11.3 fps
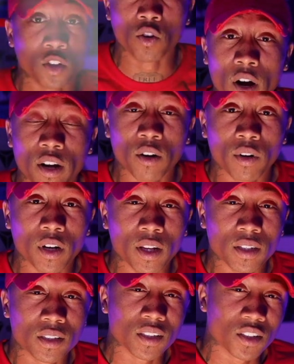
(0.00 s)
You already know what it
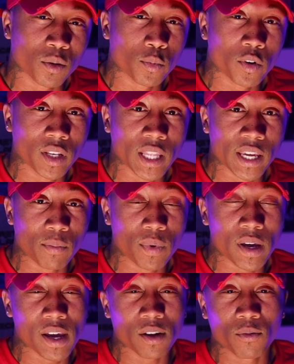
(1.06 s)
is. It's your boy Laid
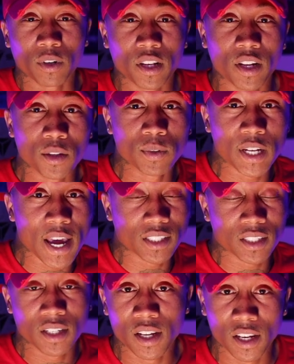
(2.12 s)
Back with another
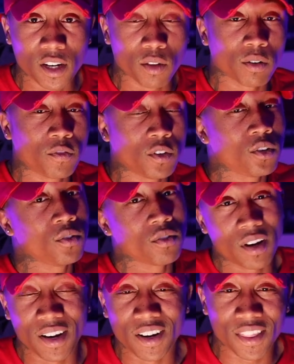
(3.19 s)
reaction, another review,
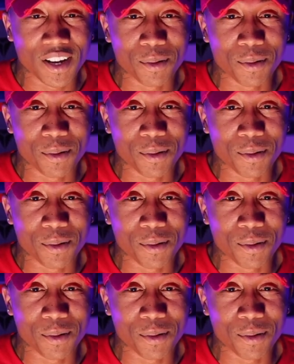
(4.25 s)
another